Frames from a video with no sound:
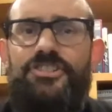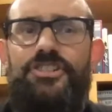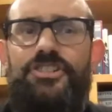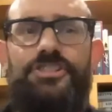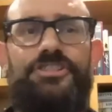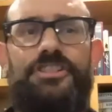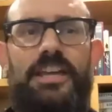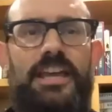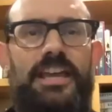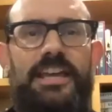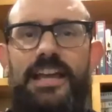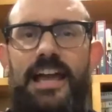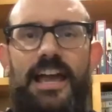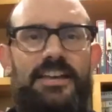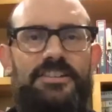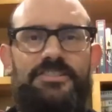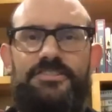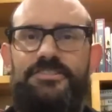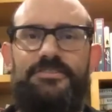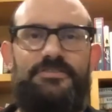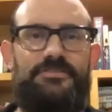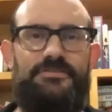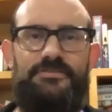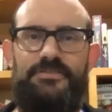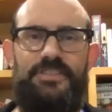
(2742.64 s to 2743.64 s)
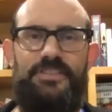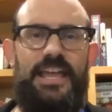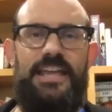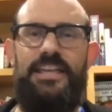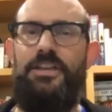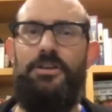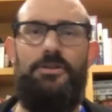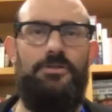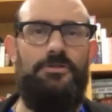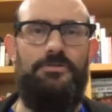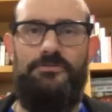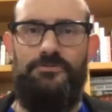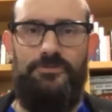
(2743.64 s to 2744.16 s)
say, guys, thank
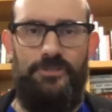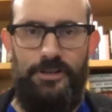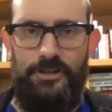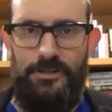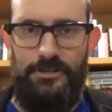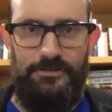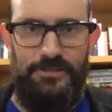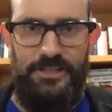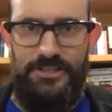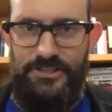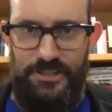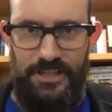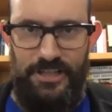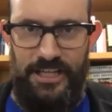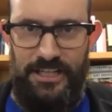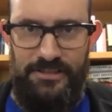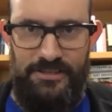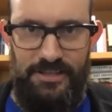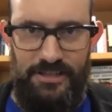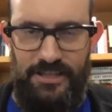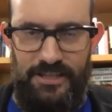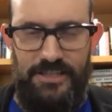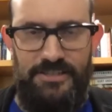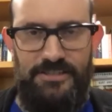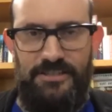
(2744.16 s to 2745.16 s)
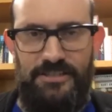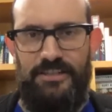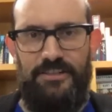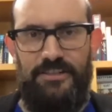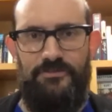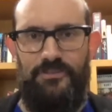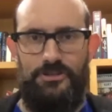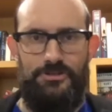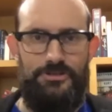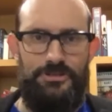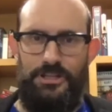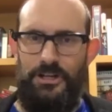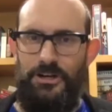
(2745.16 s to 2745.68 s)
you for listening to this. And if
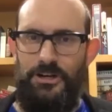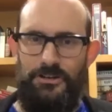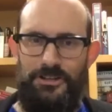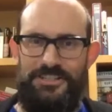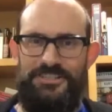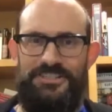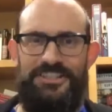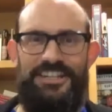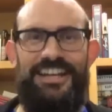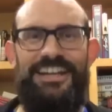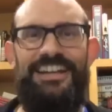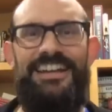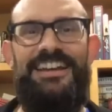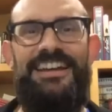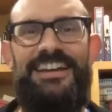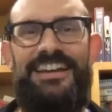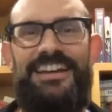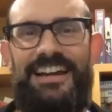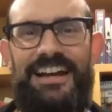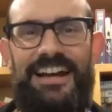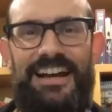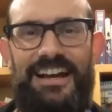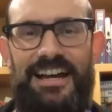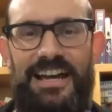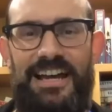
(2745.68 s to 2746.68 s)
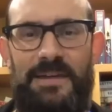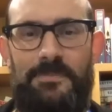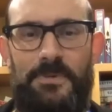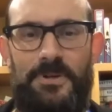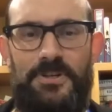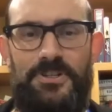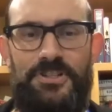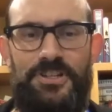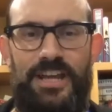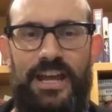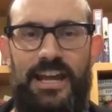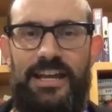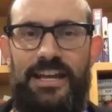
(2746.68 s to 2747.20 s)
you're still listening, I
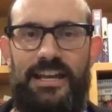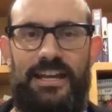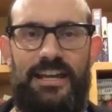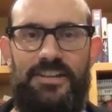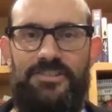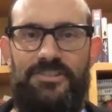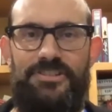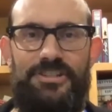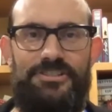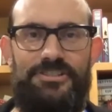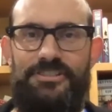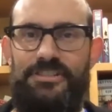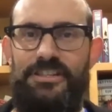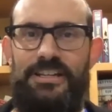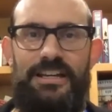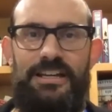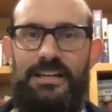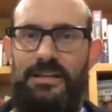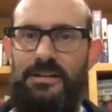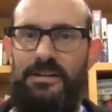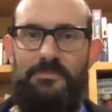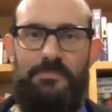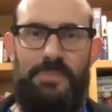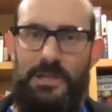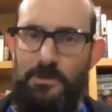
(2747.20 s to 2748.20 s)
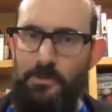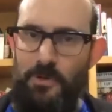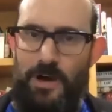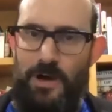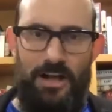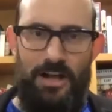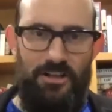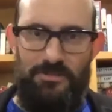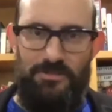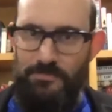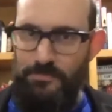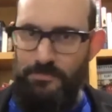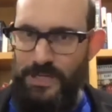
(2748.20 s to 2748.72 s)
appreciate it. And just be
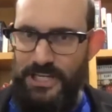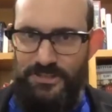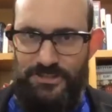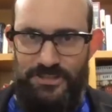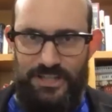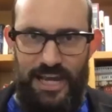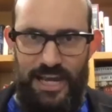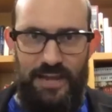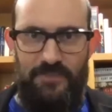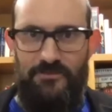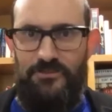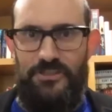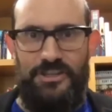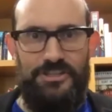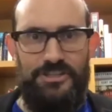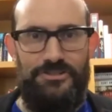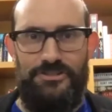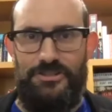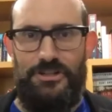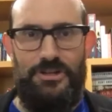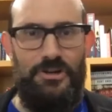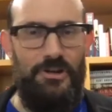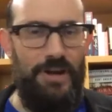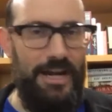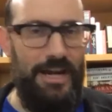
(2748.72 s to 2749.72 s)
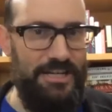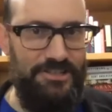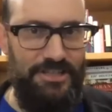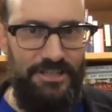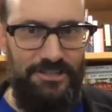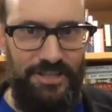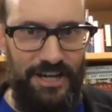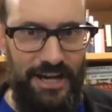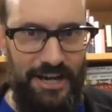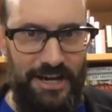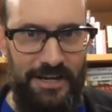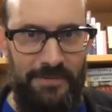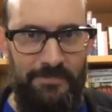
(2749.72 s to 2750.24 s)
well, be safe. This is a crazy
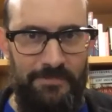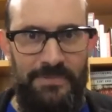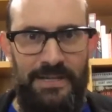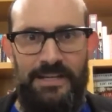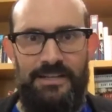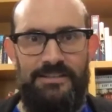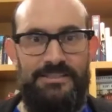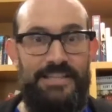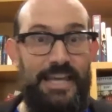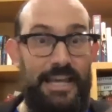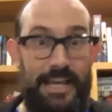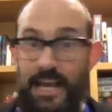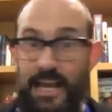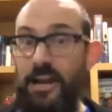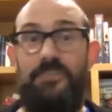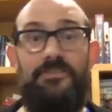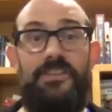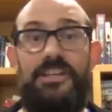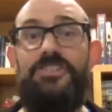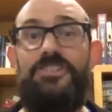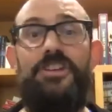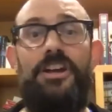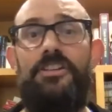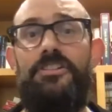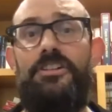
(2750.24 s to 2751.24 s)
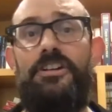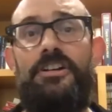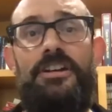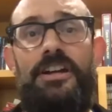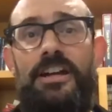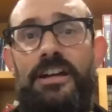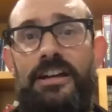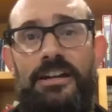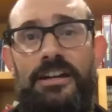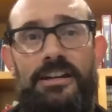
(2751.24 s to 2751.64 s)
time. Take care of each other.